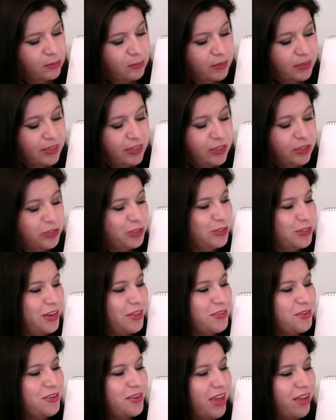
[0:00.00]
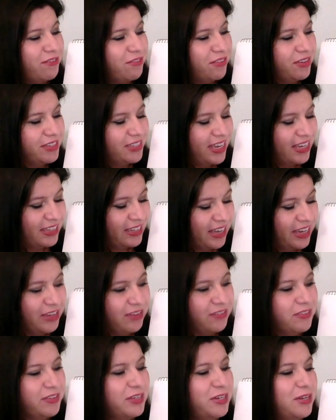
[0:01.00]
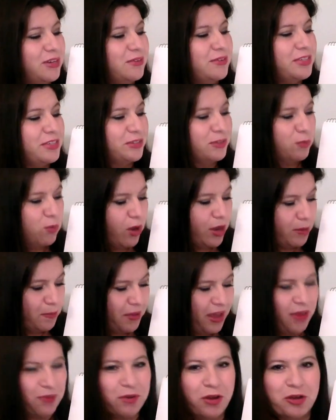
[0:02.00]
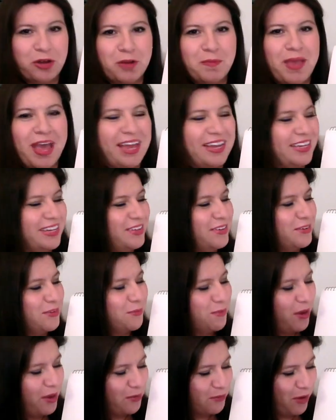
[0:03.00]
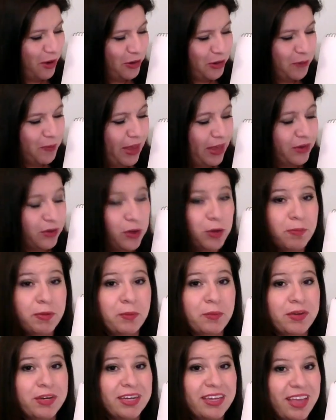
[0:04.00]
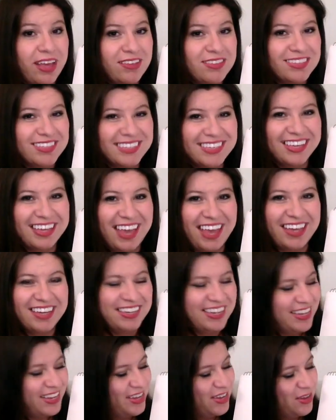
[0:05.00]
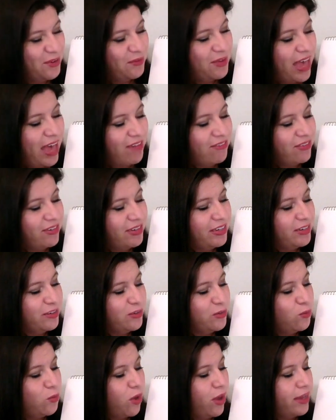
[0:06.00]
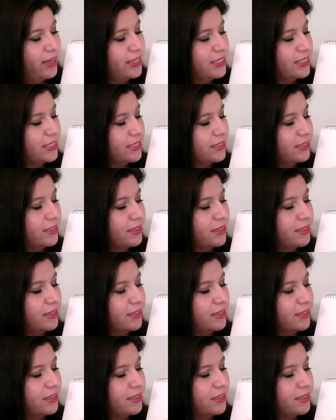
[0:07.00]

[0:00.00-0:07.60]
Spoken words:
But then you're in your other everyday life, you know, need or want, bad, wrong or bad, need or want, wrong or bad. Oh, but we're in counseling again. We have our need or want.